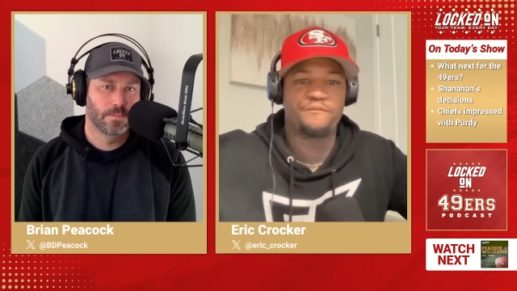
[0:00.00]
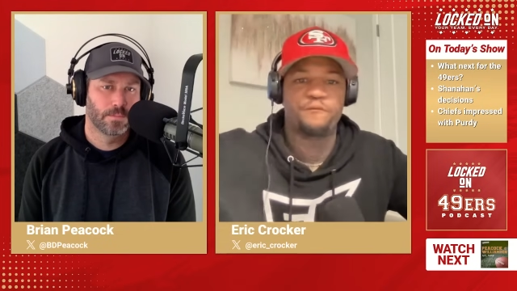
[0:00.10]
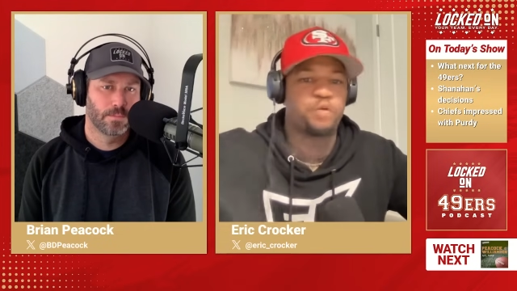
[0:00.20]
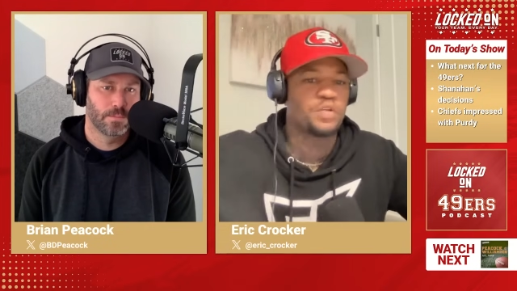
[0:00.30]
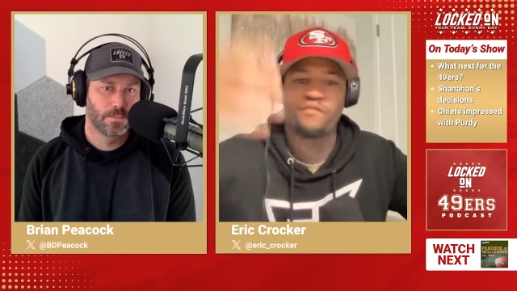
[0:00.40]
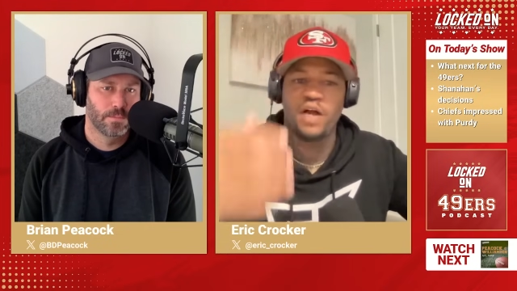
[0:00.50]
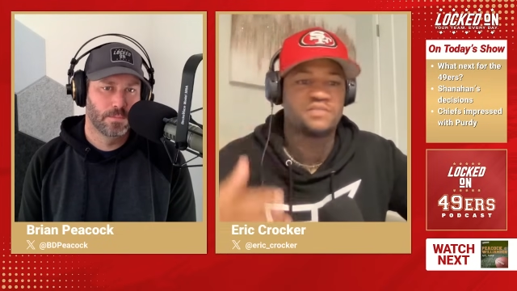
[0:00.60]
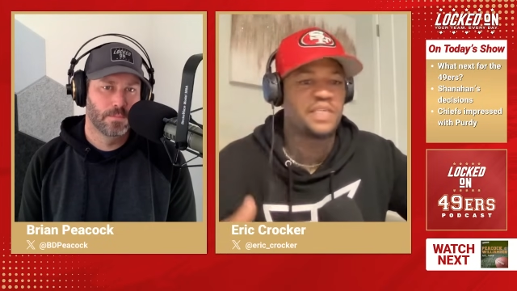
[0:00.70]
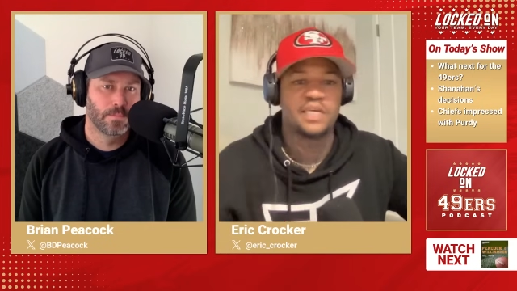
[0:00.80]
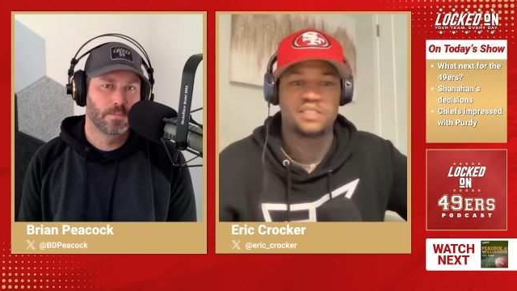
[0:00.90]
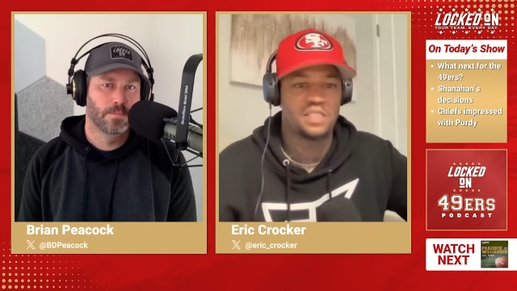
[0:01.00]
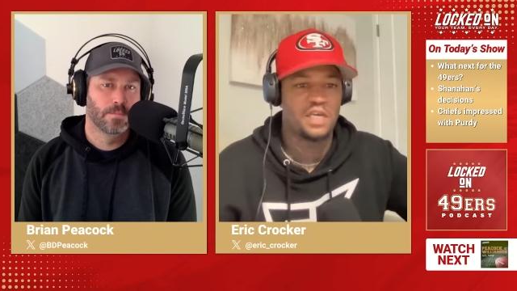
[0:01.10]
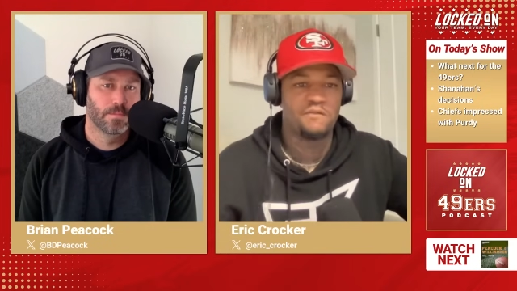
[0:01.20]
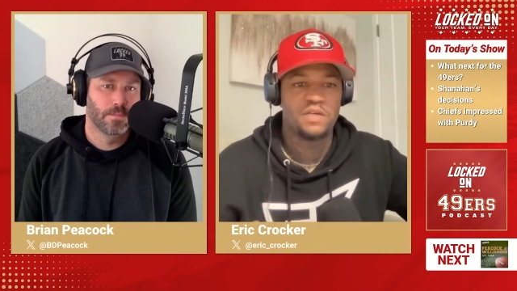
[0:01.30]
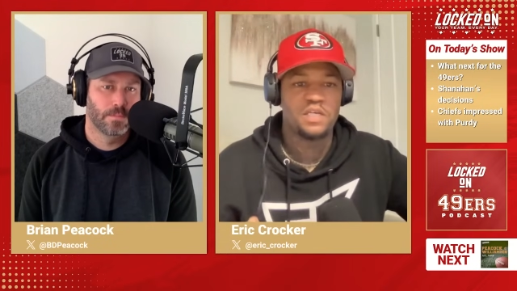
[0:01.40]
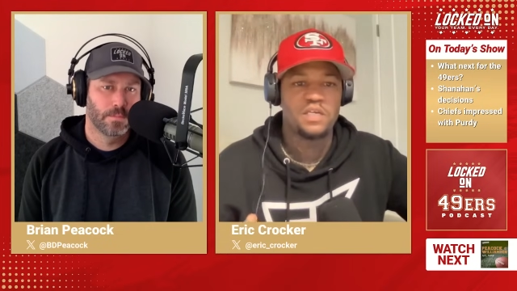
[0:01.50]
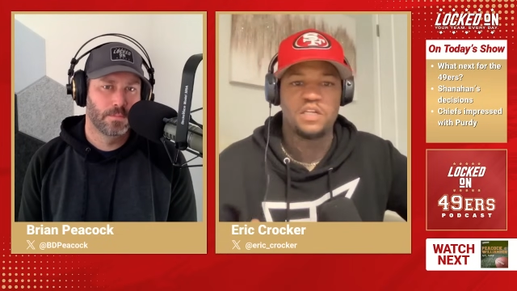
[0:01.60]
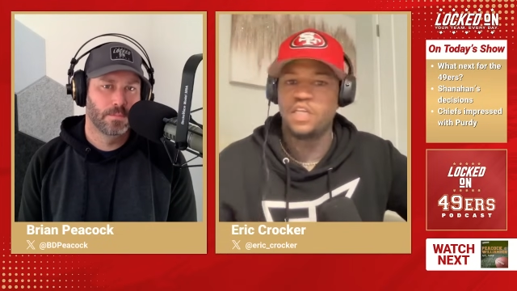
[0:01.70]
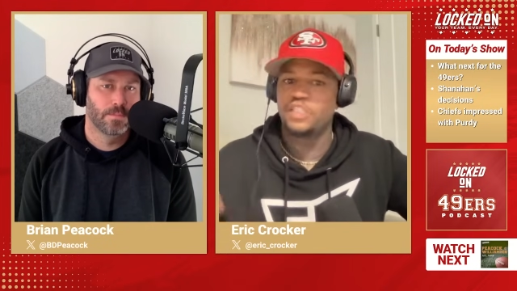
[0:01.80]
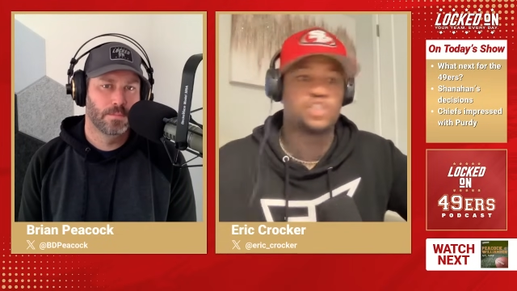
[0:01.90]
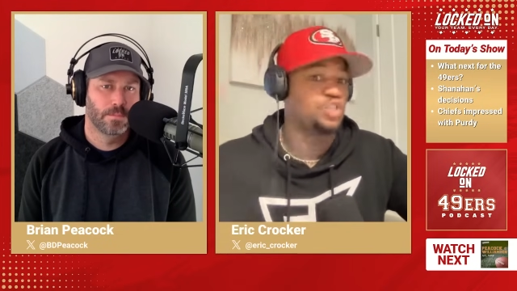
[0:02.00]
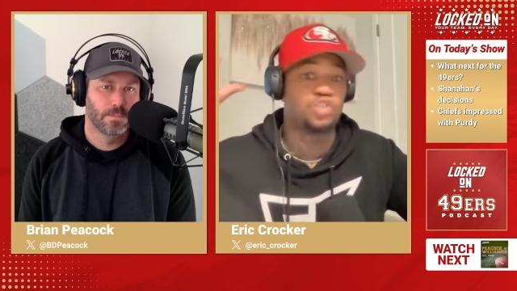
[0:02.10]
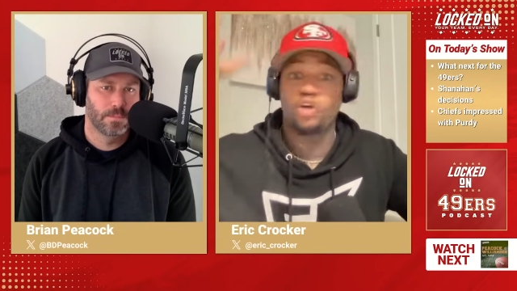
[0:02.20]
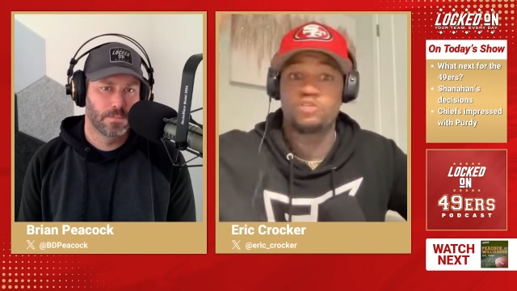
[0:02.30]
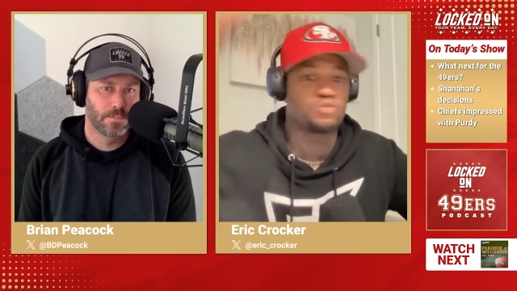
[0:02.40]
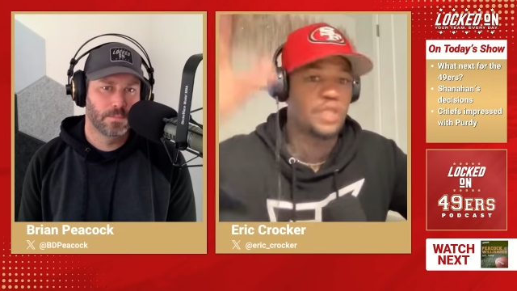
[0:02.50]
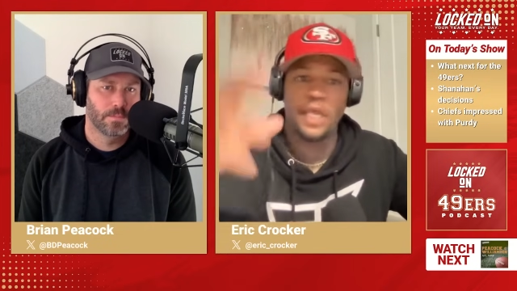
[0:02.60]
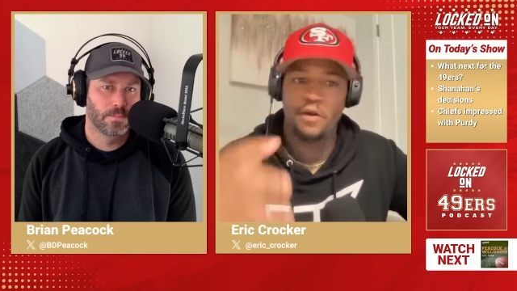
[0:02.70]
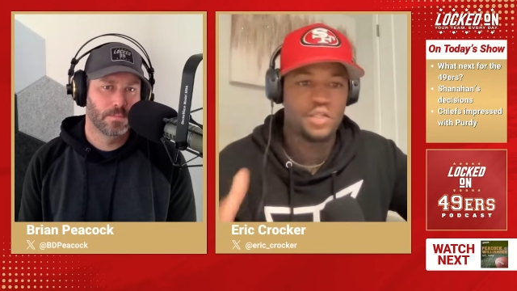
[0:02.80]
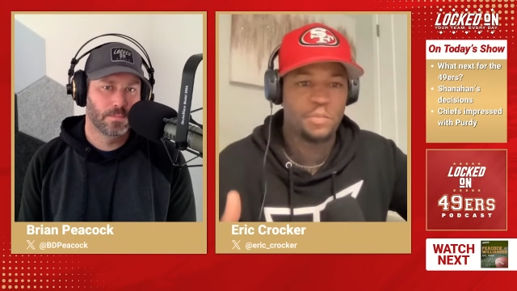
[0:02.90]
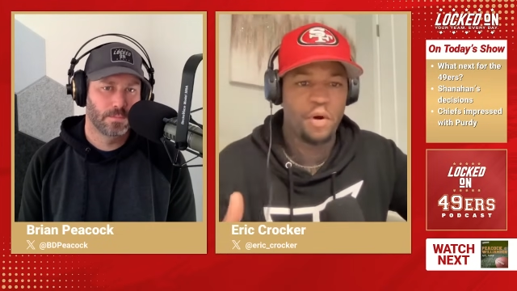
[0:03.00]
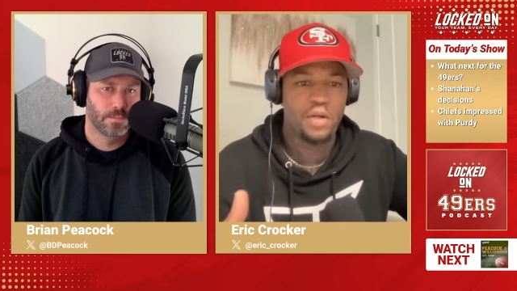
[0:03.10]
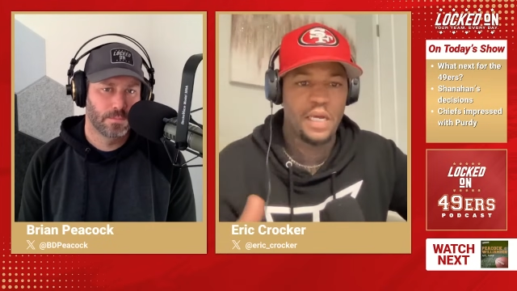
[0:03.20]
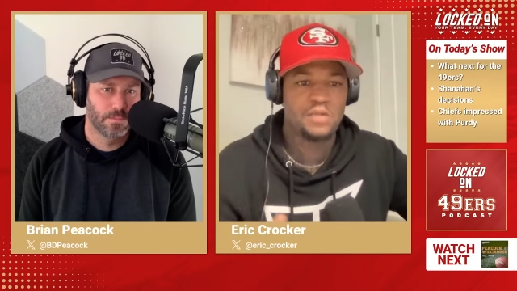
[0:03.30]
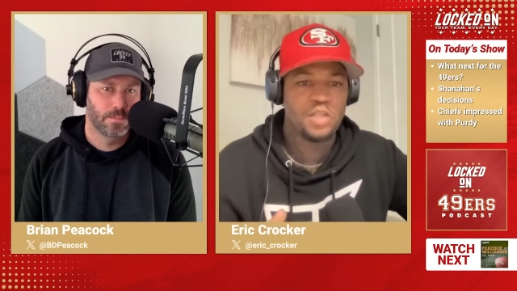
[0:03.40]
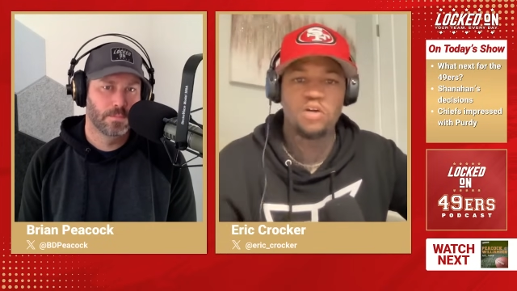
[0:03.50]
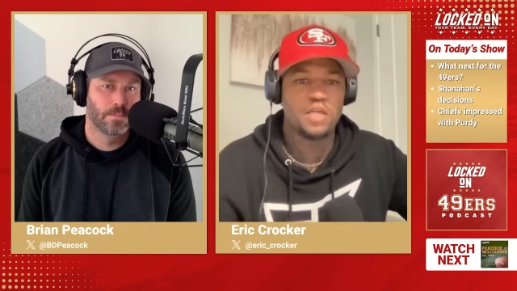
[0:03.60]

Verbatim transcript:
Speaker 1: 45 seconds left. Let's just start airing the ball out. No,